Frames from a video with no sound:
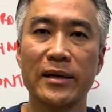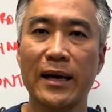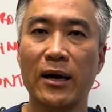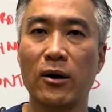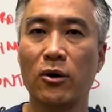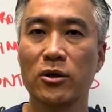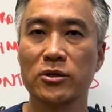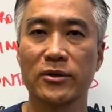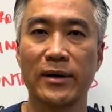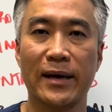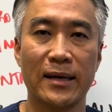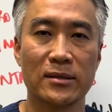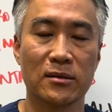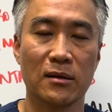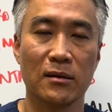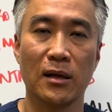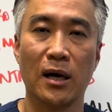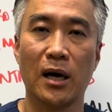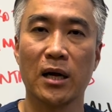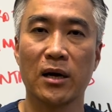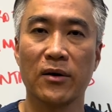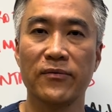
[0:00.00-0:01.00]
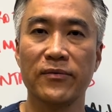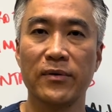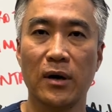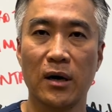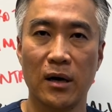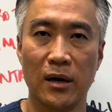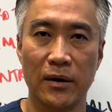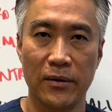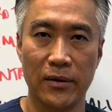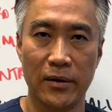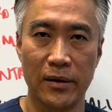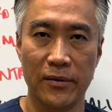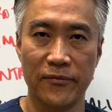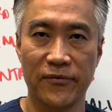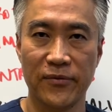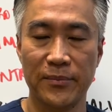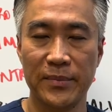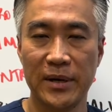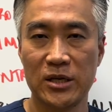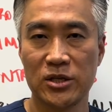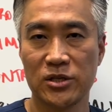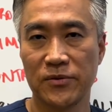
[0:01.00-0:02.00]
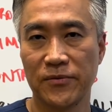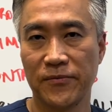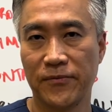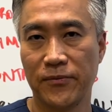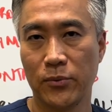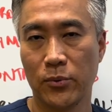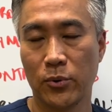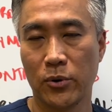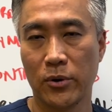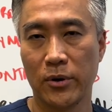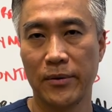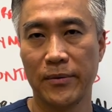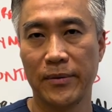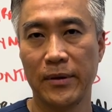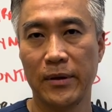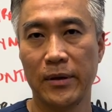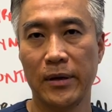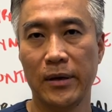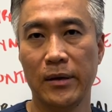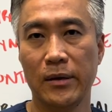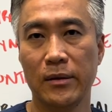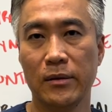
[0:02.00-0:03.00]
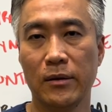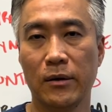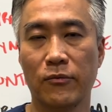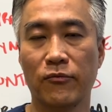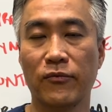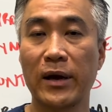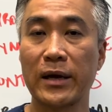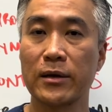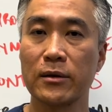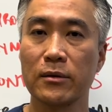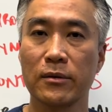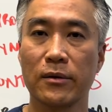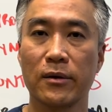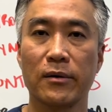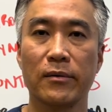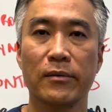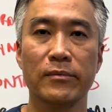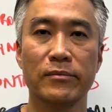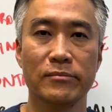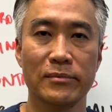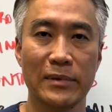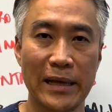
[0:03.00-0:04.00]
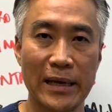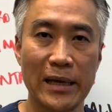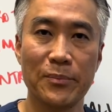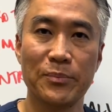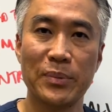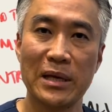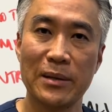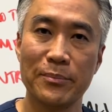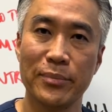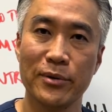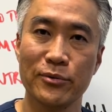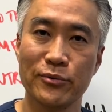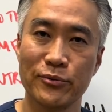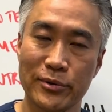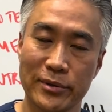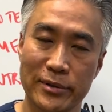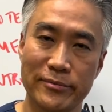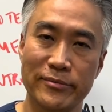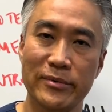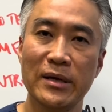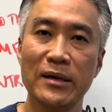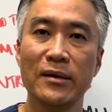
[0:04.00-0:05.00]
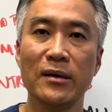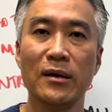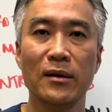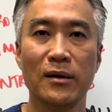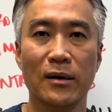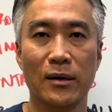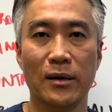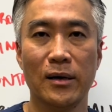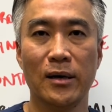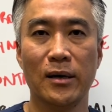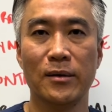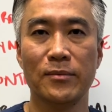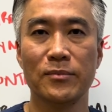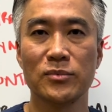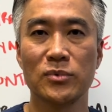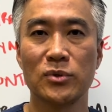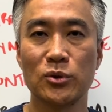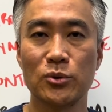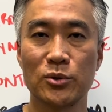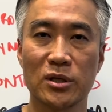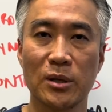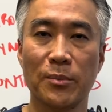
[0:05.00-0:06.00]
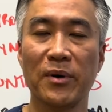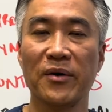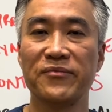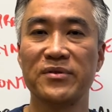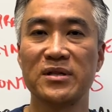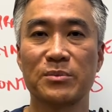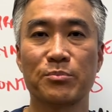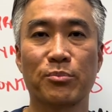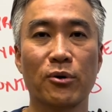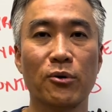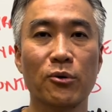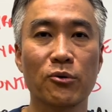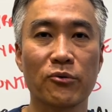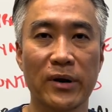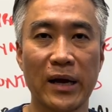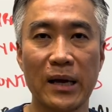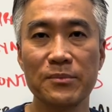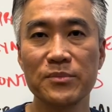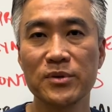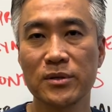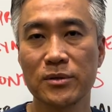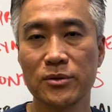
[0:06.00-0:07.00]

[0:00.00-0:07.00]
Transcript: also has a lot of uh, information for the, the regular lay people who can um, do some of his programs.